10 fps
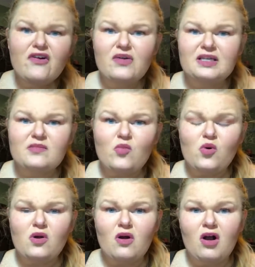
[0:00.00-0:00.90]
focus
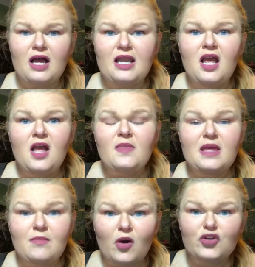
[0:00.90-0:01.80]
more on
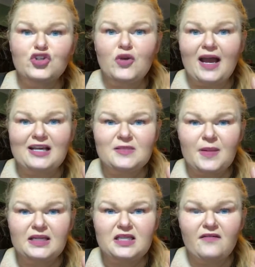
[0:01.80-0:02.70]
the emotional
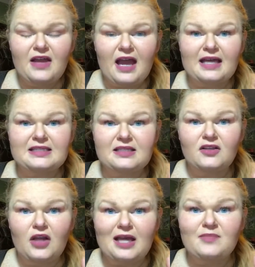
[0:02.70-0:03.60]
aspect of it as
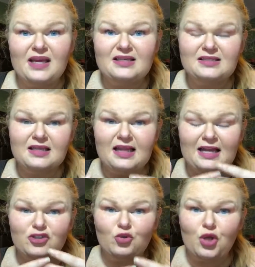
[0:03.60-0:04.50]
basically
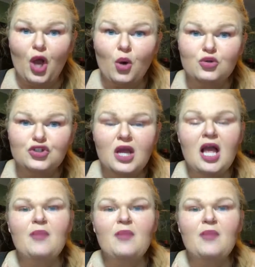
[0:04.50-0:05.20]
as your coach,